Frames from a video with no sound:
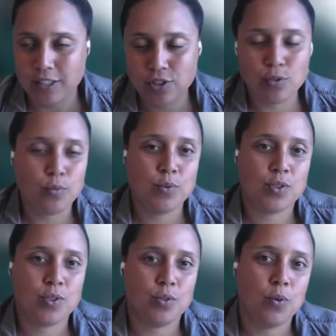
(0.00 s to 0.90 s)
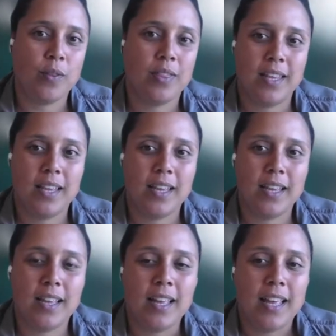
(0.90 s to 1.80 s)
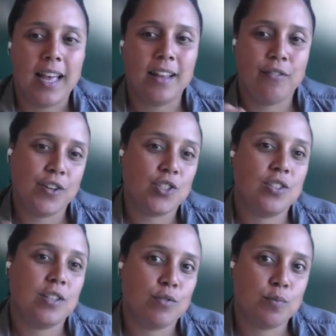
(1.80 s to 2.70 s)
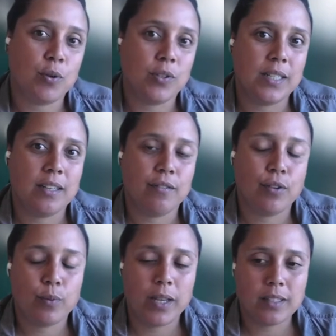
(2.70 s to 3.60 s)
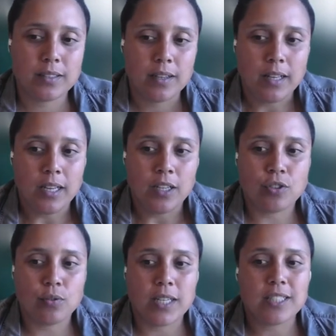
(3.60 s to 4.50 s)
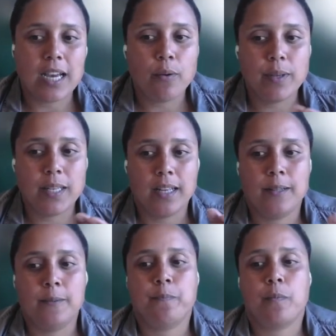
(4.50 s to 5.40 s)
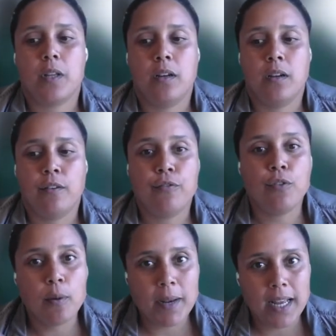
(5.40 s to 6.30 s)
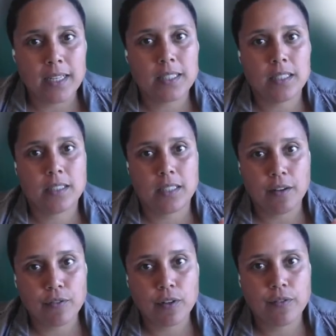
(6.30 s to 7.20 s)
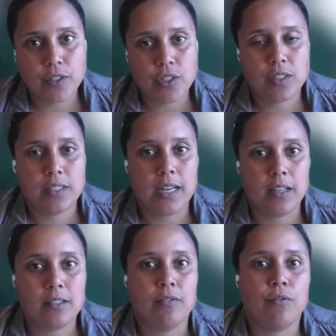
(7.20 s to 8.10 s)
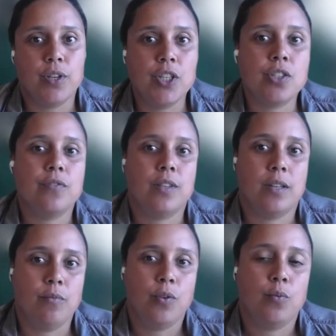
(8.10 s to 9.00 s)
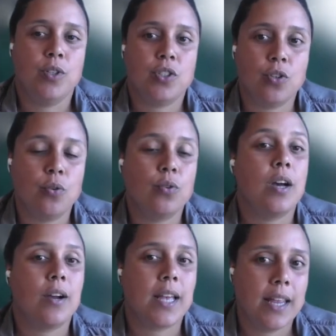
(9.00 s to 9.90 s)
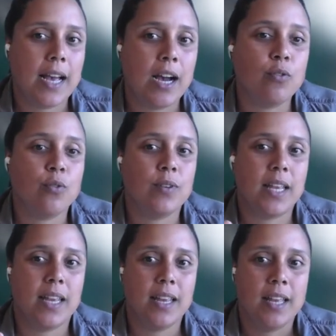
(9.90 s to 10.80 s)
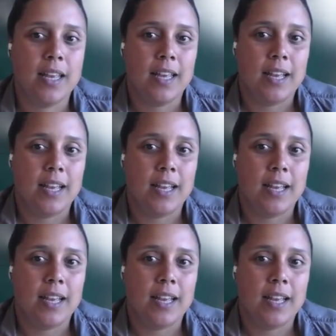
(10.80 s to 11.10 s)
assumes one thing and fishes that respond in different ways. So that's how we then formalized these different fishing styles, and for each of them we showed, okay, how do they